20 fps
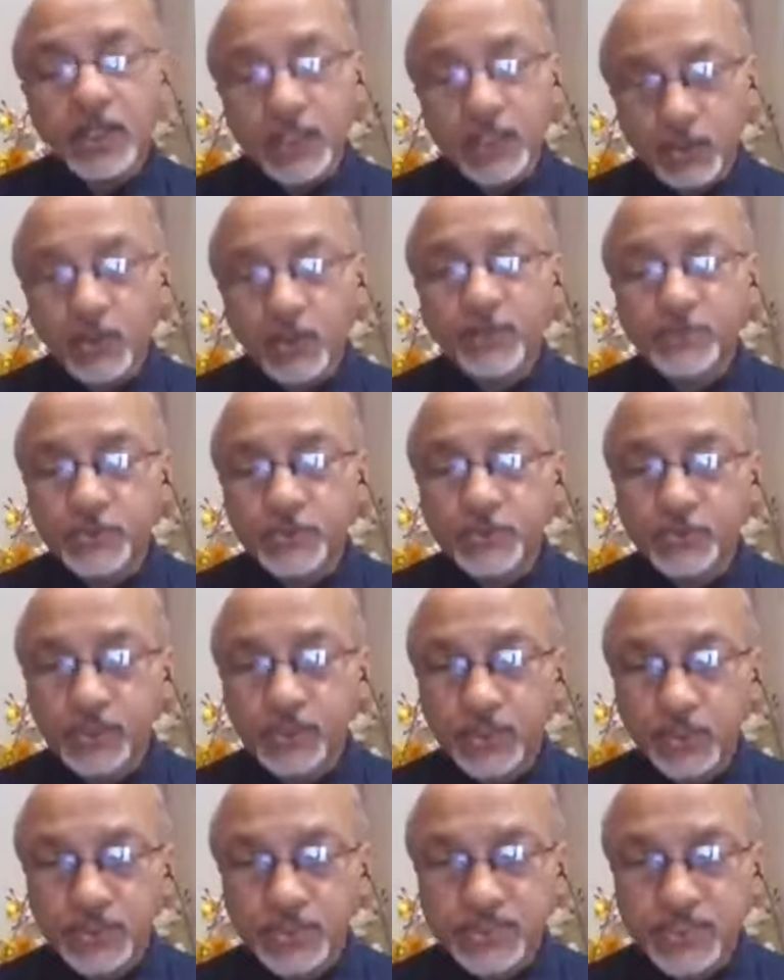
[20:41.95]
You have to do
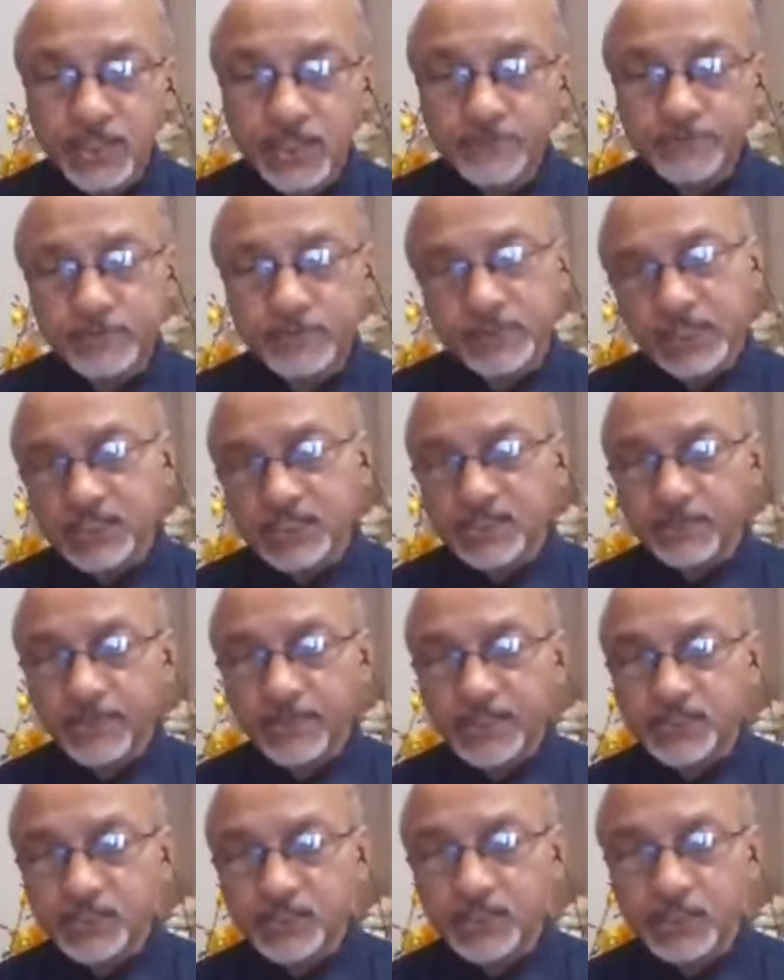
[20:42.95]
yourself. That's the
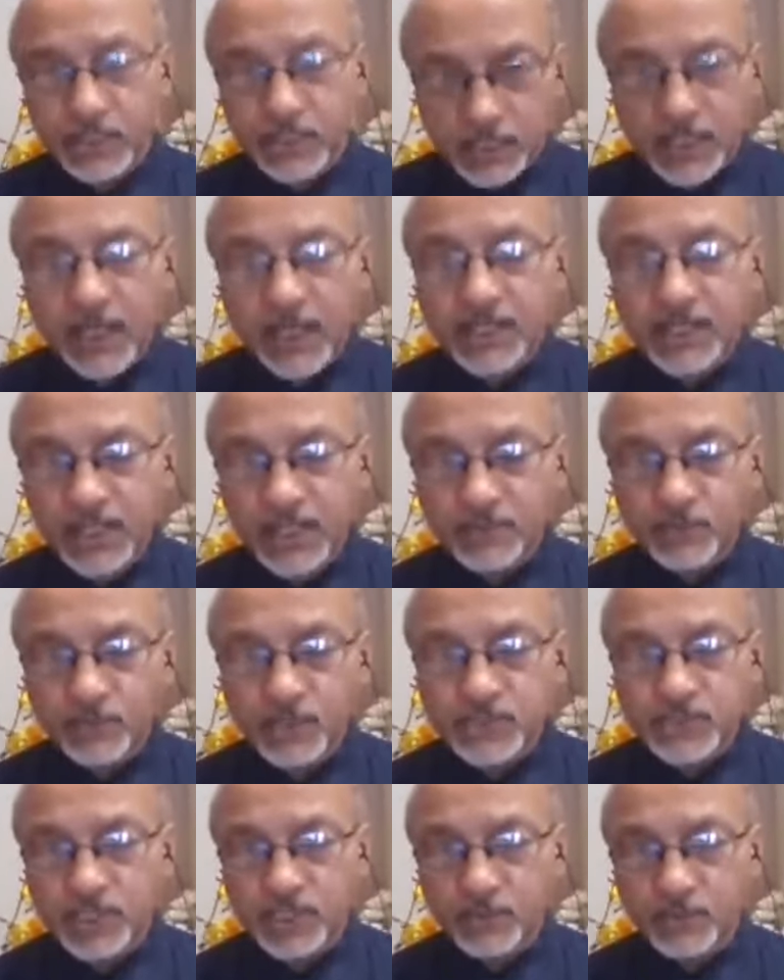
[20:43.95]
best thing. In our time
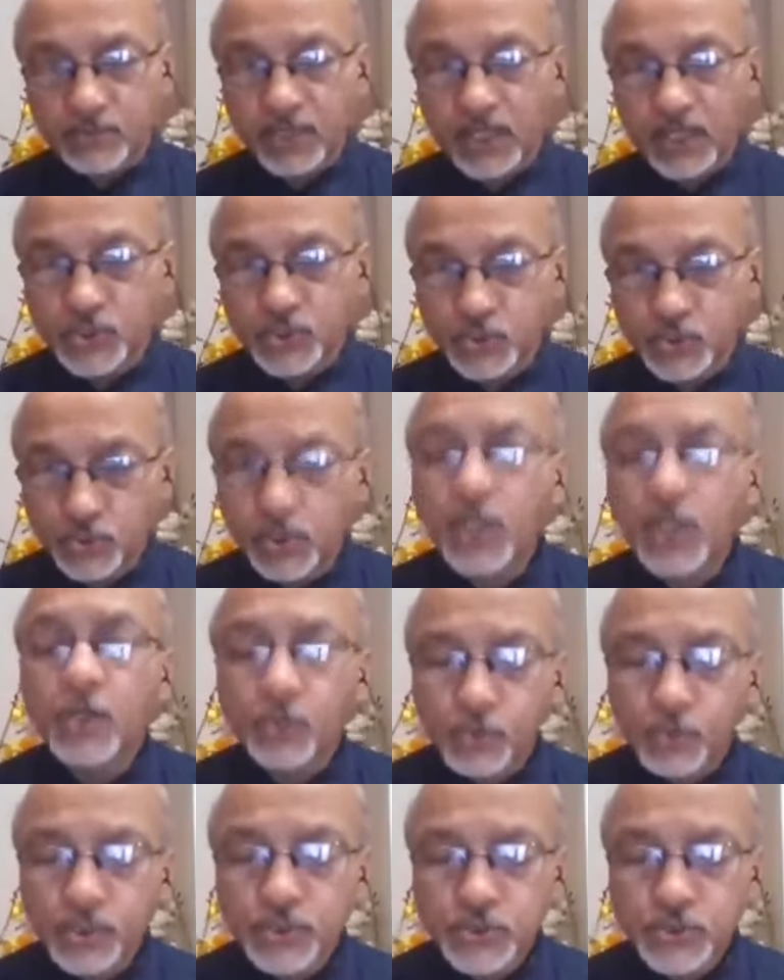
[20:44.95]
also in BHU
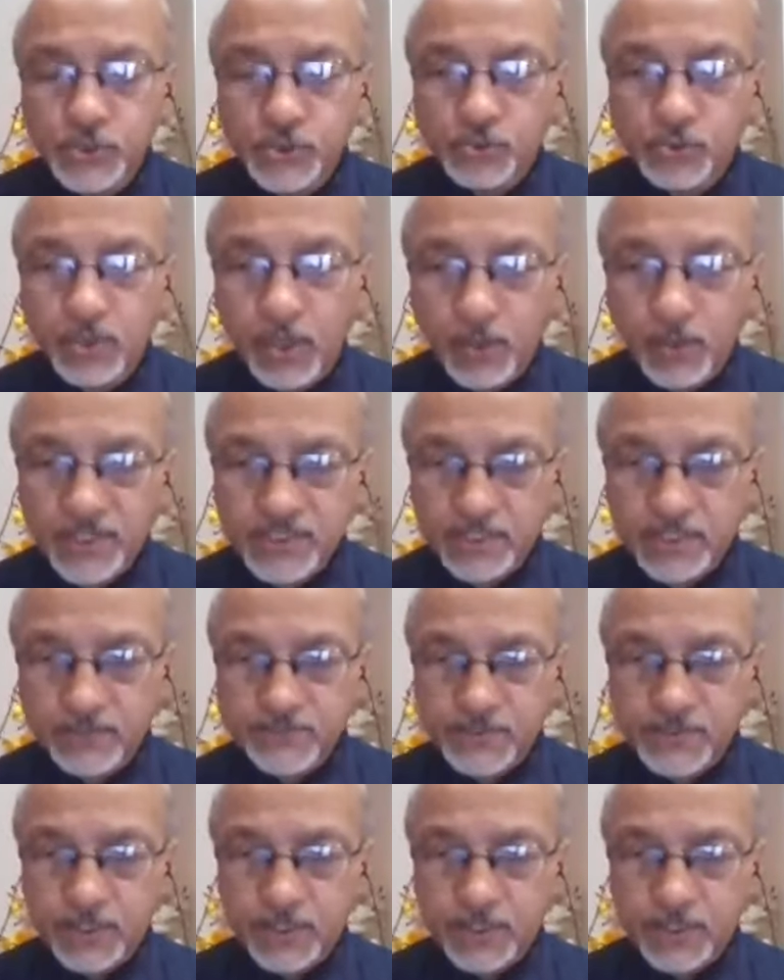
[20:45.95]
we used to do ourselves.